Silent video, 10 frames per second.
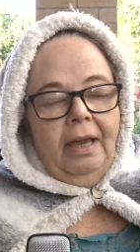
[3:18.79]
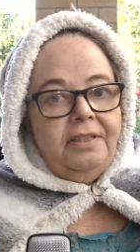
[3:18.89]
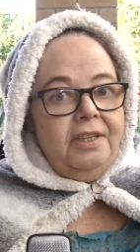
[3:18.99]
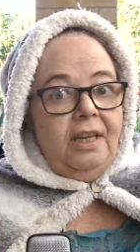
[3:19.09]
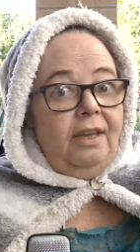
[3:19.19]

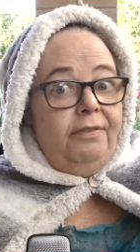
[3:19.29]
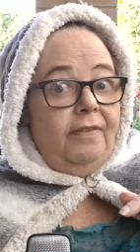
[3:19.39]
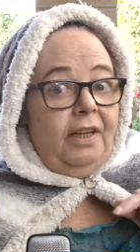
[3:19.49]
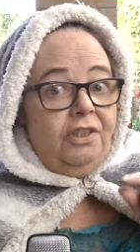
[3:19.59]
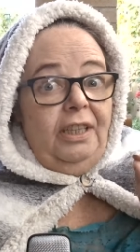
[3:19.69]
And see, if
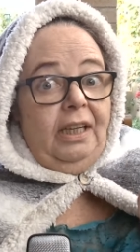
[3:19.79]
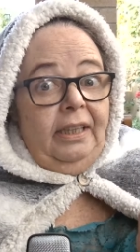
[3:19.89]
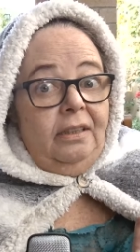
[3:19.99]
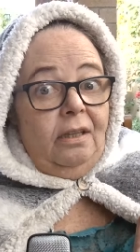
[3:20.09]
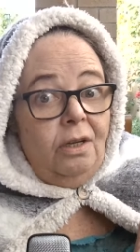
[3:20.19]
you've actually
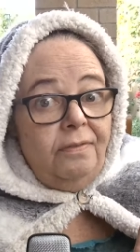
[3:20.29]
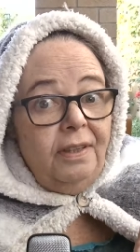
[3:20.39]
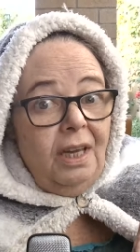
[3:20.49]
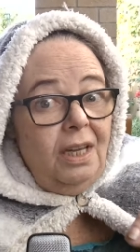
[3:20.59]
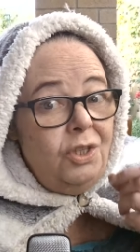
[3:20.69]
clicked the
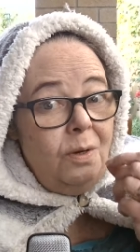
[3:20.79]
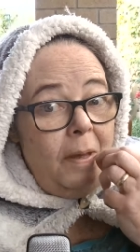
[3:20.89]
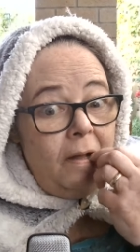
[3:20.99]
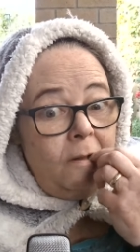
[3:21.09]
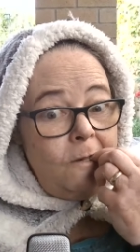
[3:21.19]
notification
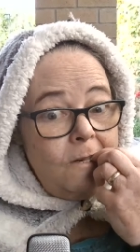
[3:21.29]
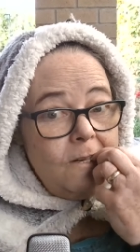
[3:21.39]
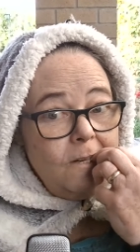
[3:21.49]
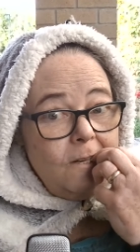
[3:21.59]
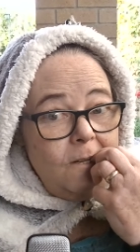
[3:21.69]
bell,
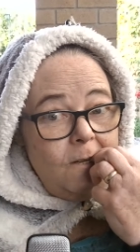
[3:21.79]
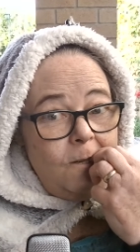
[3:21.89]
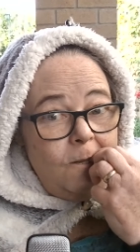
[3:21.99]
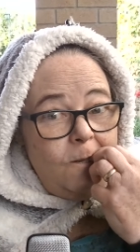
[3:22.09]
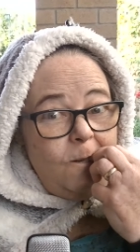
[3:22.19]

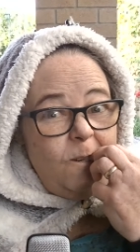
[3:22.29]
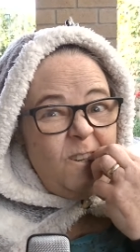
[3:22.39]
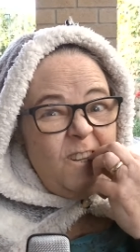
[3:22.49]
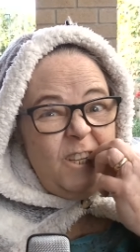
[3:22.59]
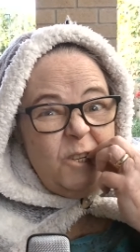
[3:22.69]

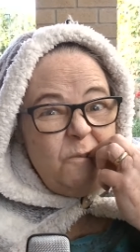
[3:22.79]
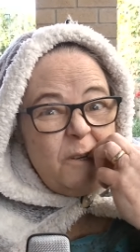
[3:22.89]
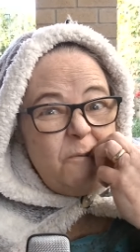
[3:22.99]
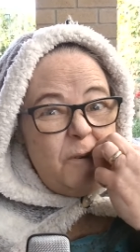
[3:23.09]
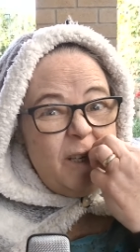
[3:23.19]
you'll
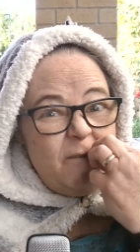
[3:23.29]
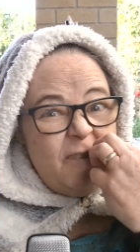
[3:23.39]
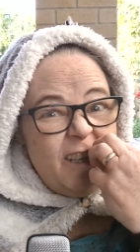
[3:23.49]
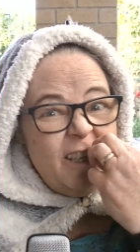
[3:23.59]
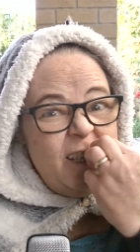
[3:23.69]
know when
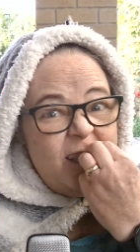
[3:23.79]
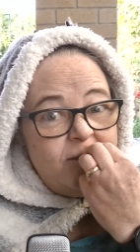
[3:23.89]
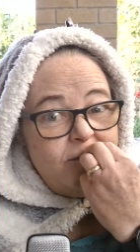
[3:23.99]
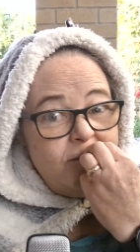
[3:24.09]
I've done it.